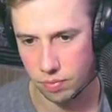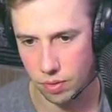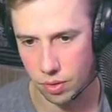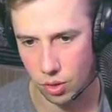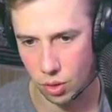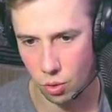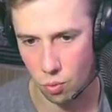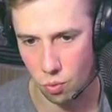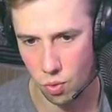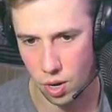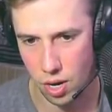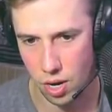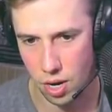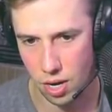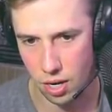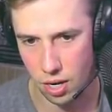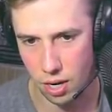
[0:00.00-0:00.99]
The
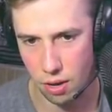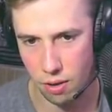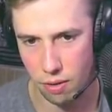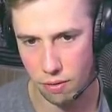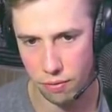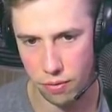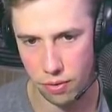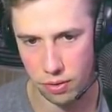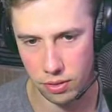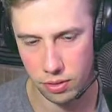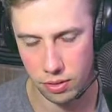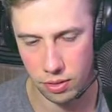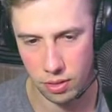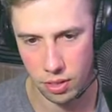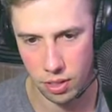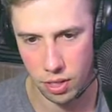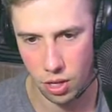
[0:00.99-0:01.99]
ring of.
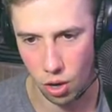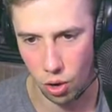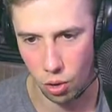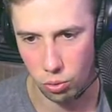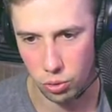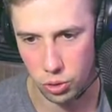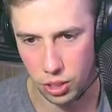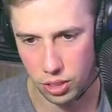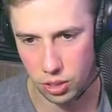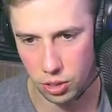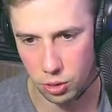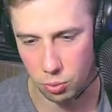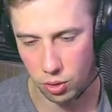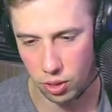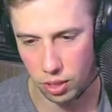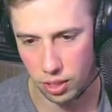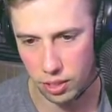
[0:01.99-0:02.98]
Oh shit, there's
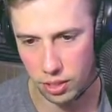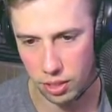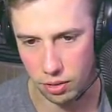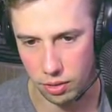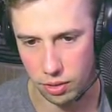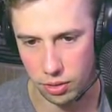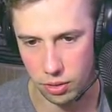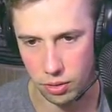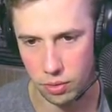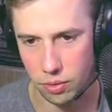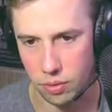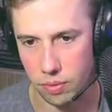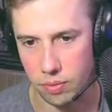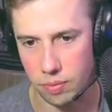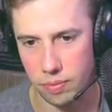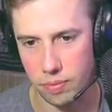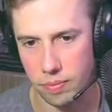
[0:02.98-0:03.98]
more lights down here too.
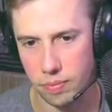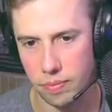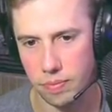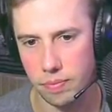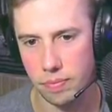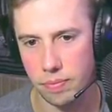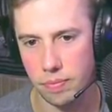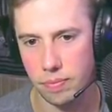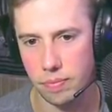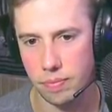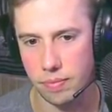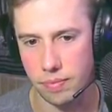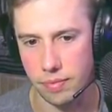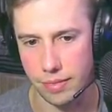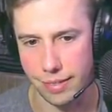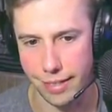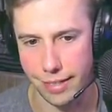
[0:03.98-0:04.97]

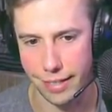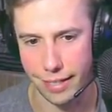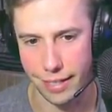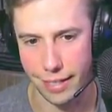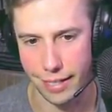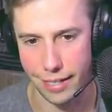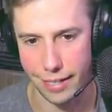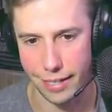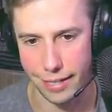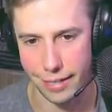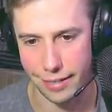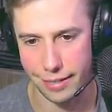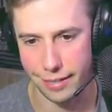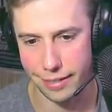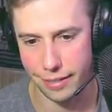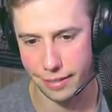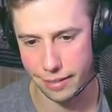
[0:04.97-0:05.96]

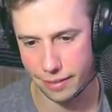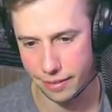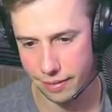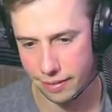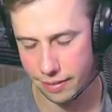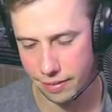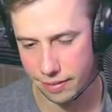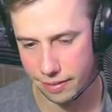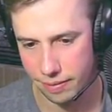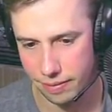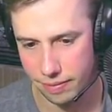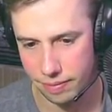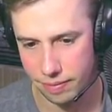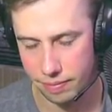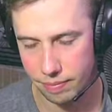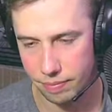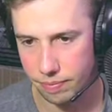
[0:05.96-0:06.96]
Yes. Hey, anyone
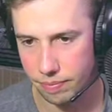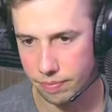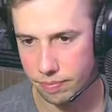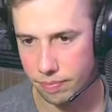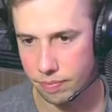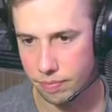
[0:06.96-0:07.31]
here?